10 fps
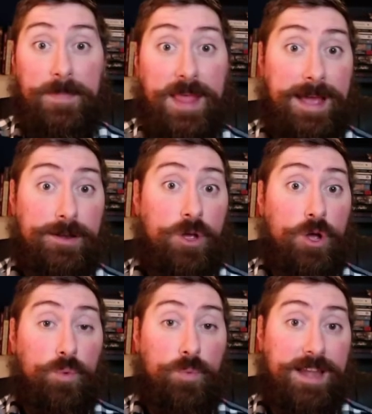and
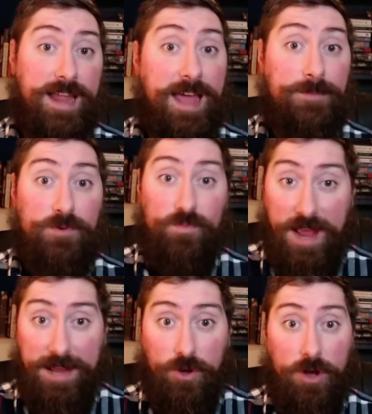when Edmund
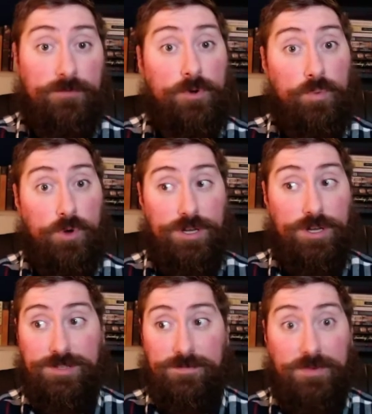Randolph was